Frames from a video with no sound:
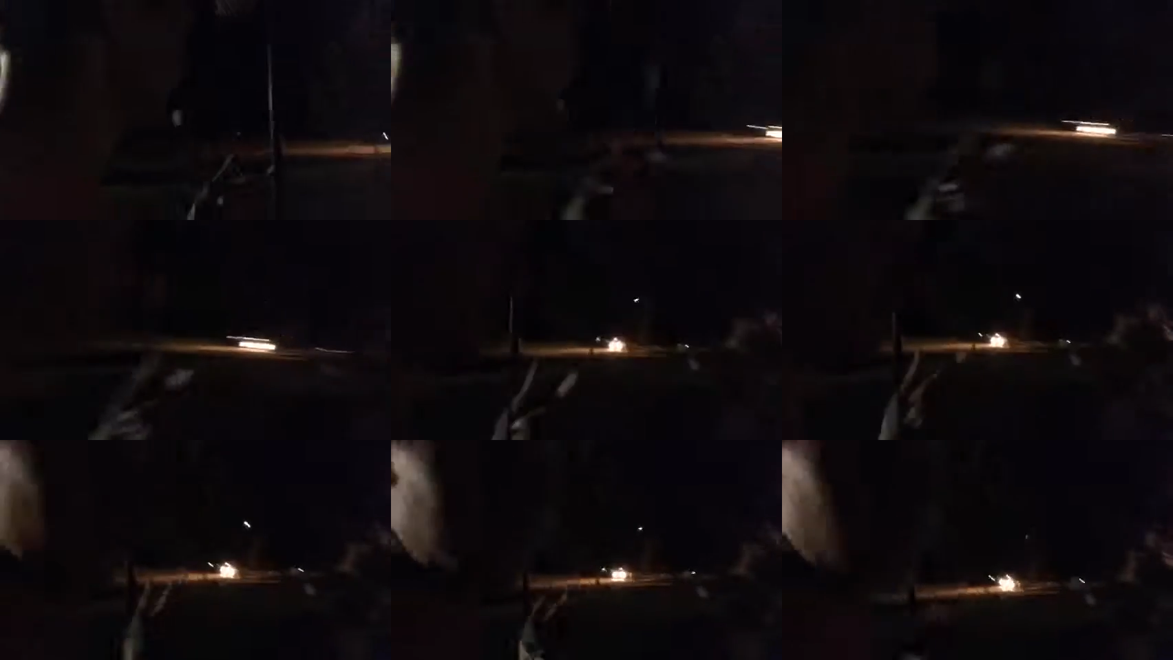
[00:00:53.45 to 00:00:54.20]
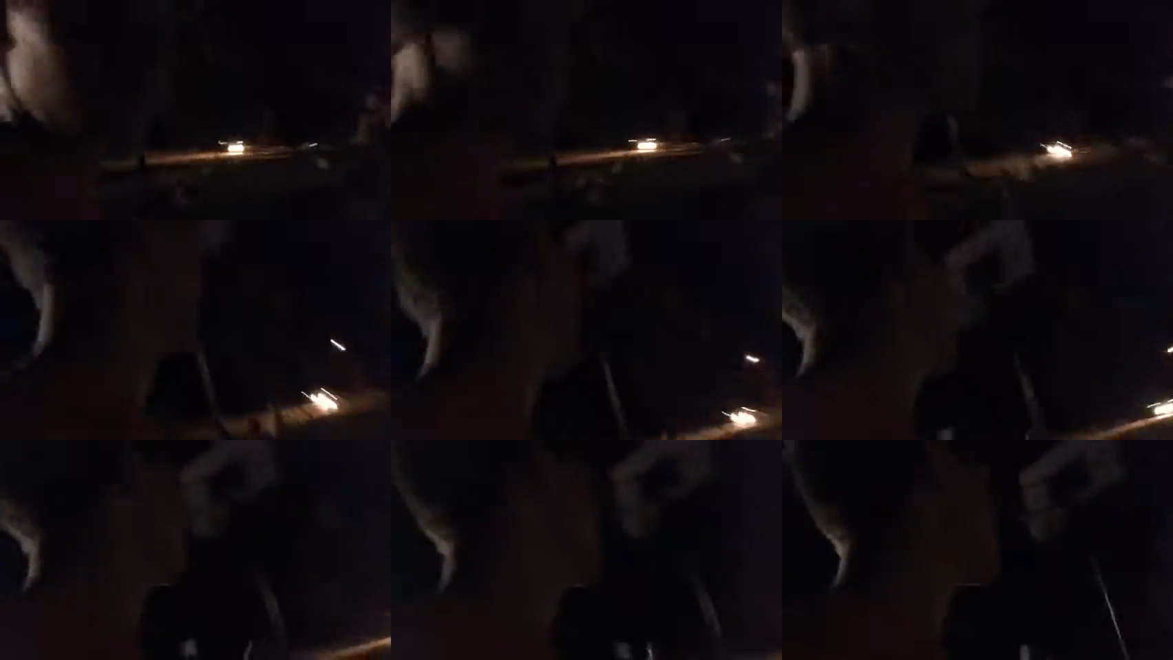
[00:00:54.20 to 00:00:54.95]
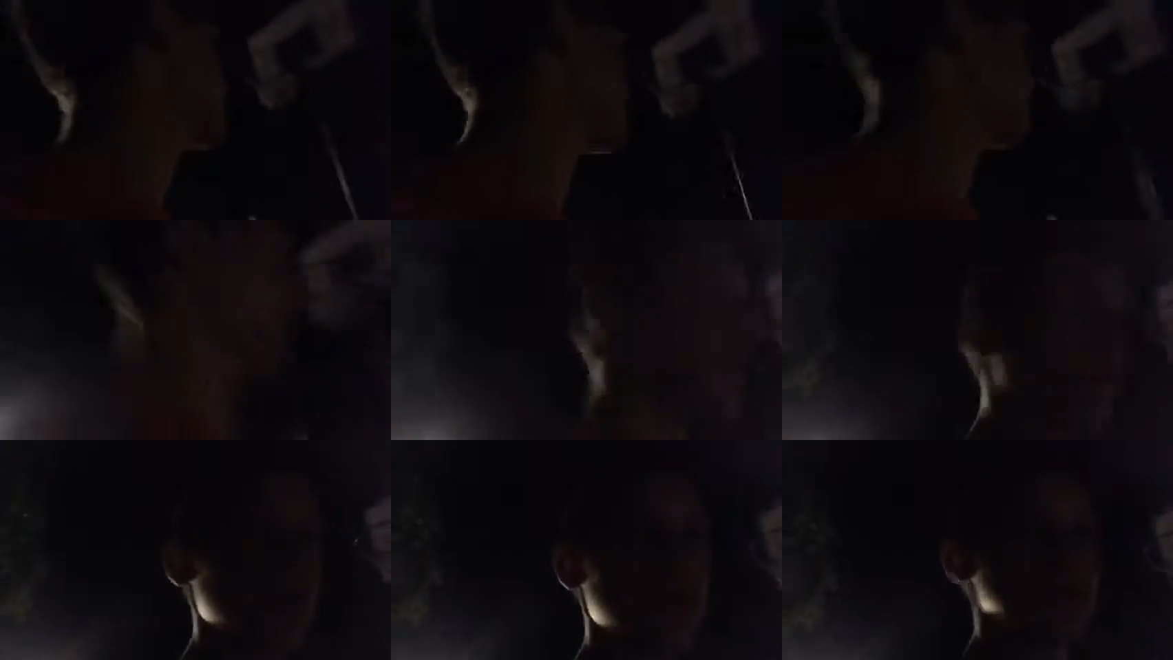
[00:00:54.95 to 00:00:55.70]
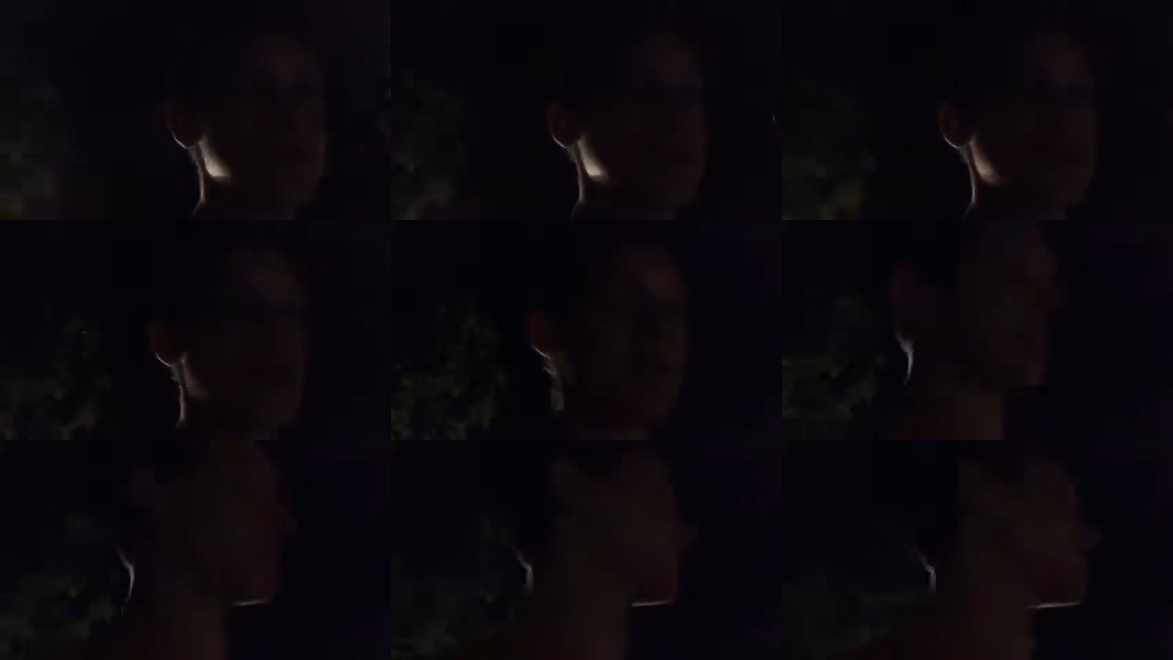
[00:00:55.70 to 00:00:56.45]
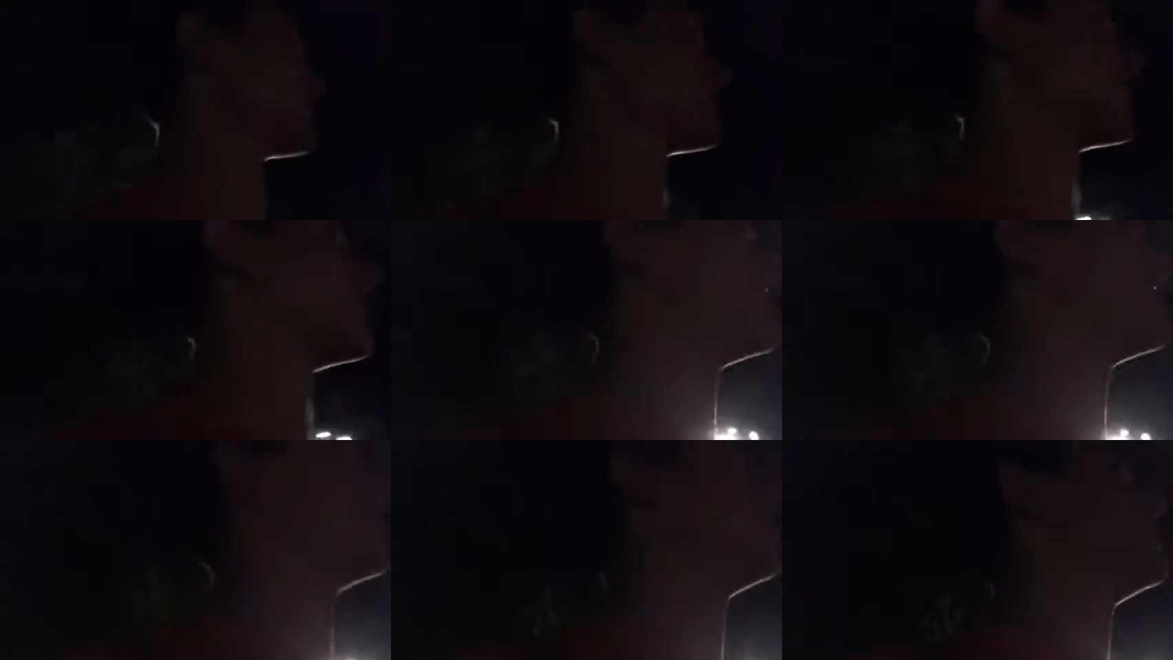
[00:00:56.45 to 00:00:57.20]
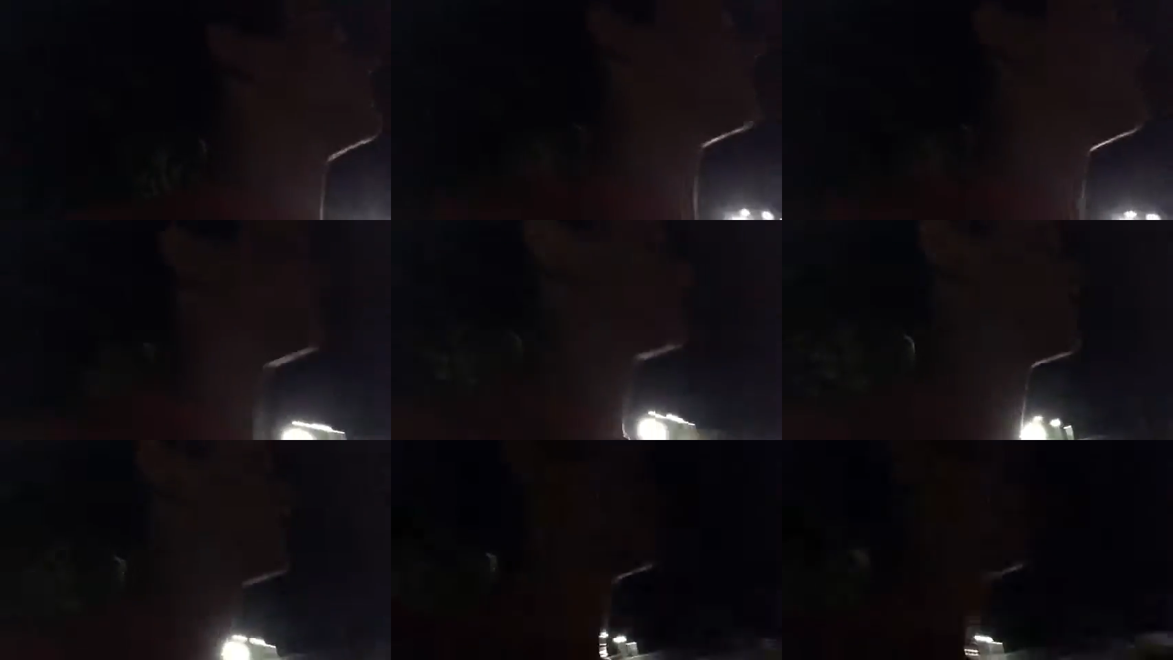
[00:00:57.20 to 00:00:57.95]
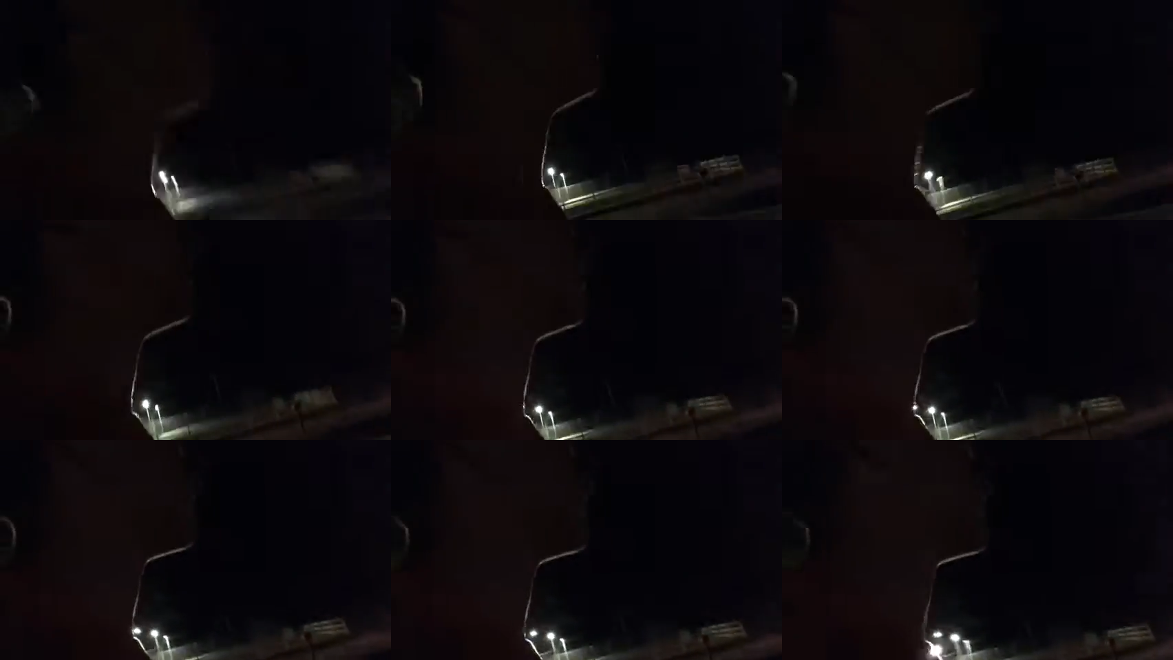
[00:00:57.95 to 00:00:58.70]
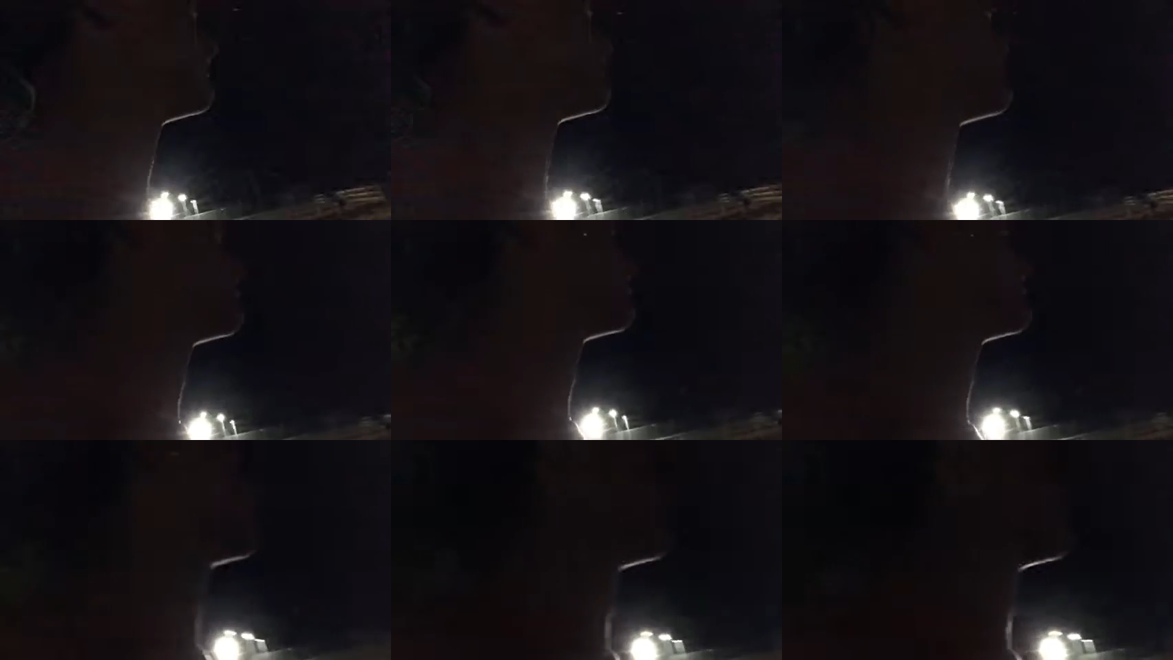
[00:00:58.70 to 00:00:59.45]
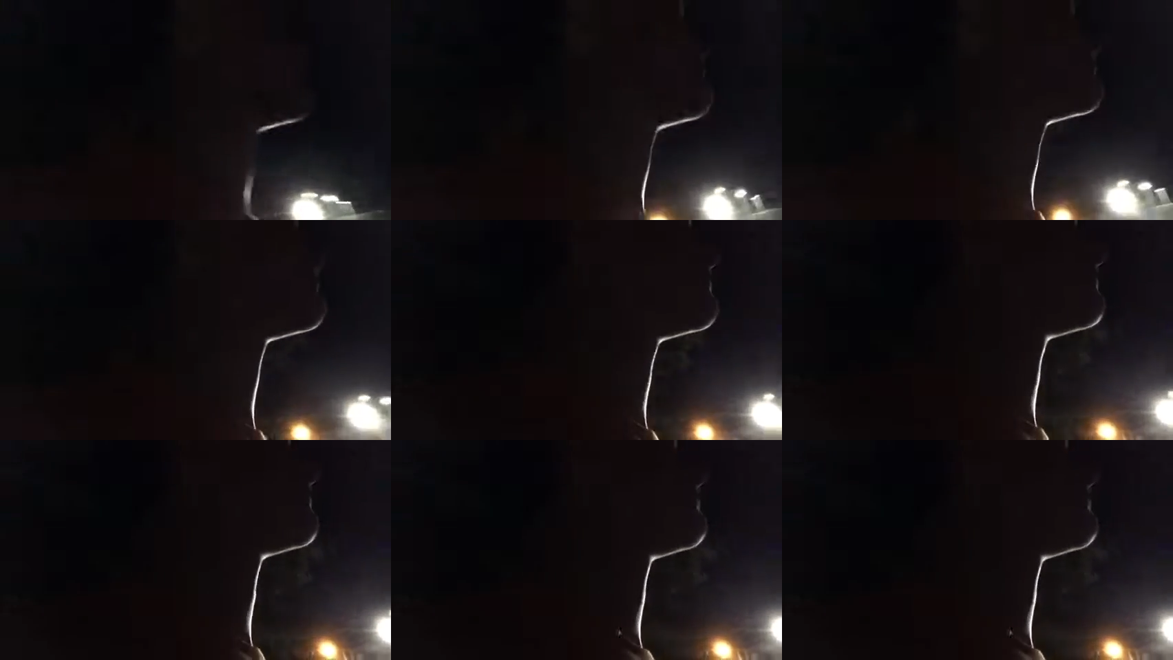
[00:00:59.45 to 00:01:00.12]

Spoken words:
[unreadable: no face in view]